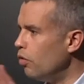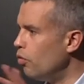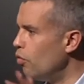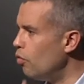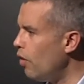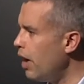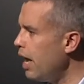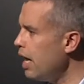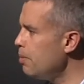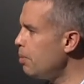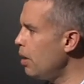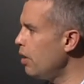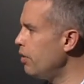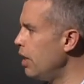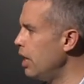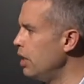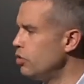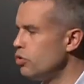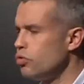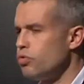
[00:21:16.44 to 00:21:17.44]
read about
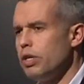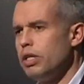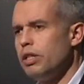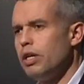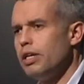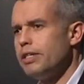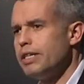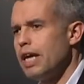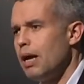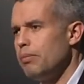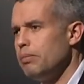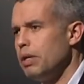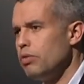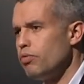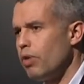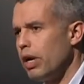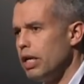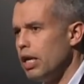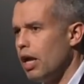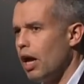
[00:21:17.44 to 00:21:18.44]
the history that is happening
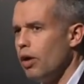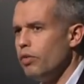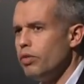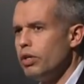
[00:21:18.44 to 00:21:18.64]
right now,